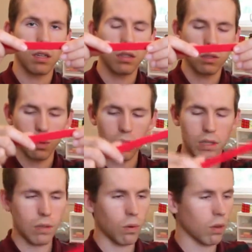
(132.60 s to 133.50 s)
So what this
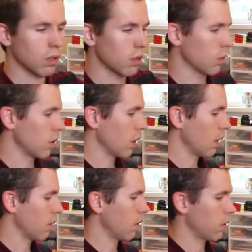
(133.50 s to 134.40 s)
is for is when you
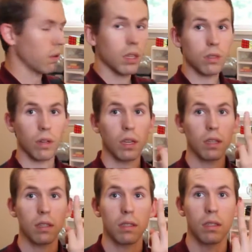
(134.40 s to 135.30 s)
have 3
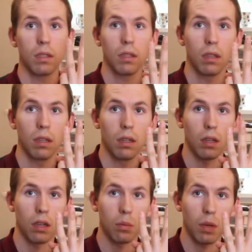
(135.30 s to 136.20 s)
strings
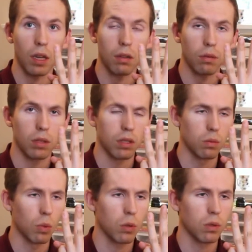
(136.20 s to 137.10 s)
on a piano, which is
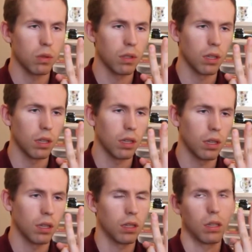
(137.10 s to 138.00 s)
most of
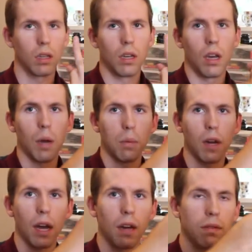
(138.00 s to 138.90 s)
the upper
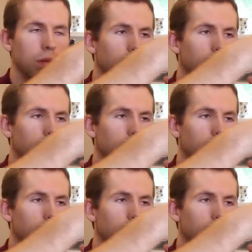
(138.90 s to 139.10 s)
half,